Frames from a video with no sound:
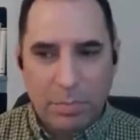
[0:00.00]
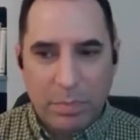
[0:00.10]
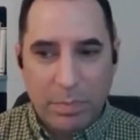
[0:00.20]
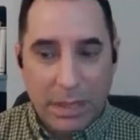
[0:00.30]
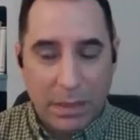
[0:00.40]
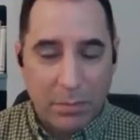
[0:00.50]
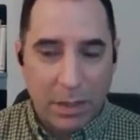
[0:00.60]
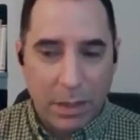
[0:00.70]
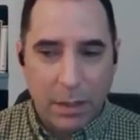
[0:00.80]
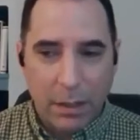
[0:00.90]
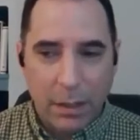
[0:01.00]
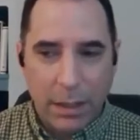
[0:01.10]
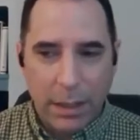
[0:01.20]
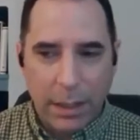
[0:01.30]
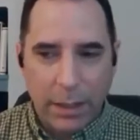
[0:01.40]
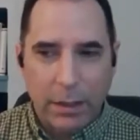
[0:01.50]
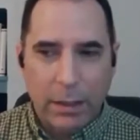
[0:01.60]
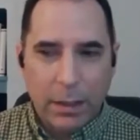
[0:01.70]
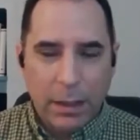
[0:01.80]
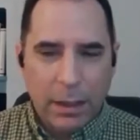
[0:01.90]
big money on the line.
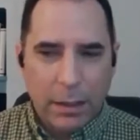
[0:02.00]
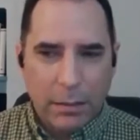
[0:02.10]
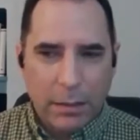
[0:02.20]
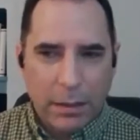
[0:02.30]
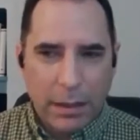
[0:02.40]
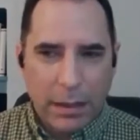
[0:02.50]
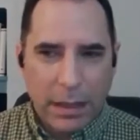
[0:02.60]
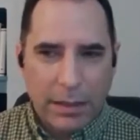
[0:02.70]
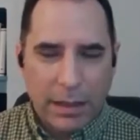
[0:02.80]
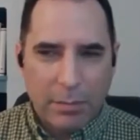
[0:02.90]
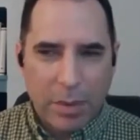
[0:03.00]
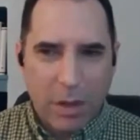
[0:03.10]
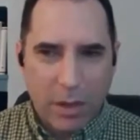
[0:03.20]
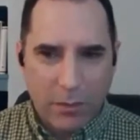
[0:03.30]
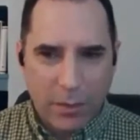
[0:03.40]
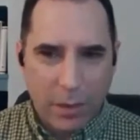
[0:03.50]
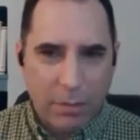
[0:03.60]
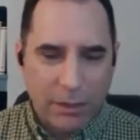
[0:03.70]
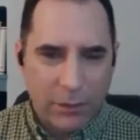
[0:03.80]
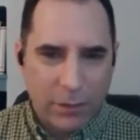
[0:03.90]
And I think part of their
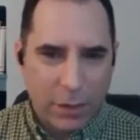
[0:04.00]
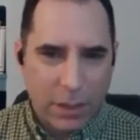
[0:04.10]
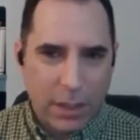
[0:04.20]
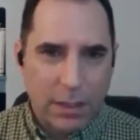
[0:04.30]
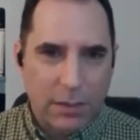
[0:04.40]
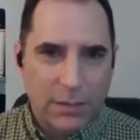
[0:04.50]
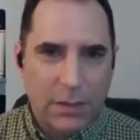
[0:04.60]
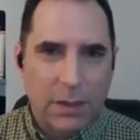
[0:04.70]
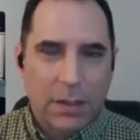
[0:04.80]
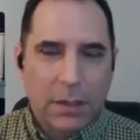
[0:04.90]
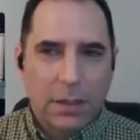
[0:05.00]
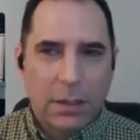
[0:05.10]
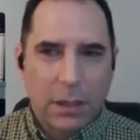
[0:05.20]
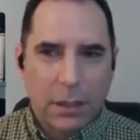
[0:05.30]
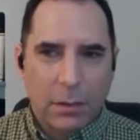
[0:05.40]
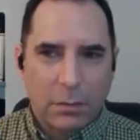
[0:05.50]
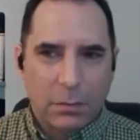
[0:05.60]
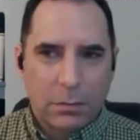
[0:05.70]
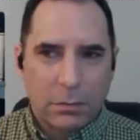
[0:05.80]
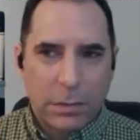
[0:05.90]
messaging is,
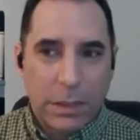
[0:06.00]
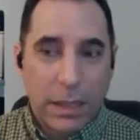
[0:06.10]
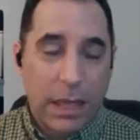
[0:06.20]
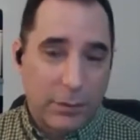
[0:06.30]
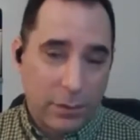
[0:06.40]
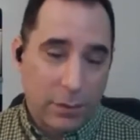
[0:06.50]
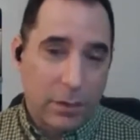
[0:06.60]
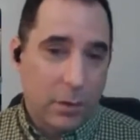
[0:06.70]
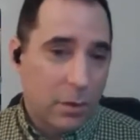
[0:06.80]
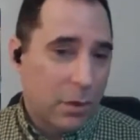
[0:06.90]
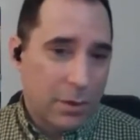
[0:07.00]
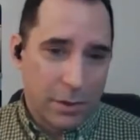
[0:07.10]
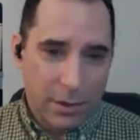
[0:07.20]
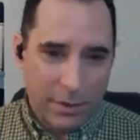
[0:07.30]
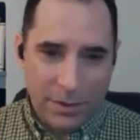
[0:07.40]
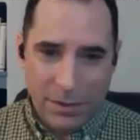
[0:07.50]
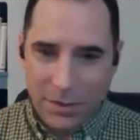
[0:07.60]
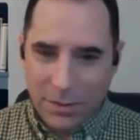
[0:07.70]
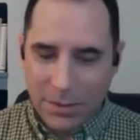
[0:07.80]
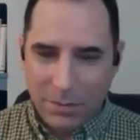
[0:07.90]
yes, you're older and this
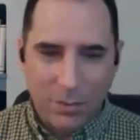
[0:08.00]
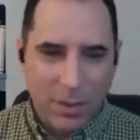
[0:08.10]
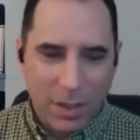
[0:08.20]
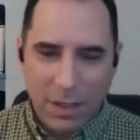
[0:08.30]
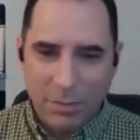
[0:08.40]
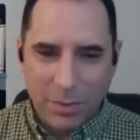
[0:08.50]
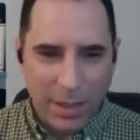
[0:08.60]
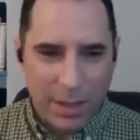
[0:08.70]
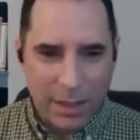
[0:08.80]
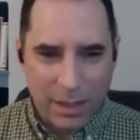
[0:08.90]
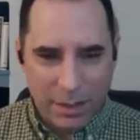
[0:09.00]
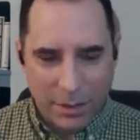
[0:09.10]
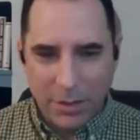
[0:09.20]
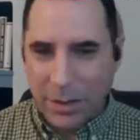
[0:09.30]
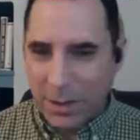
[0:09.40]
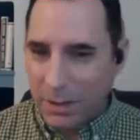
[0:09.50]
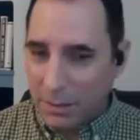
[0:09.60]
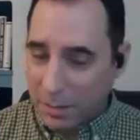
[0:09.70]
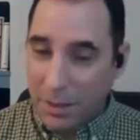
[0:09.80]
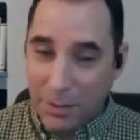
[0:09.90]
is more complicated, and you're going to,
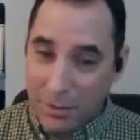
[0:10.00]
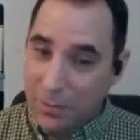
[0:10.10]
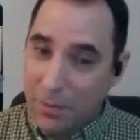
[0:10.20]
if you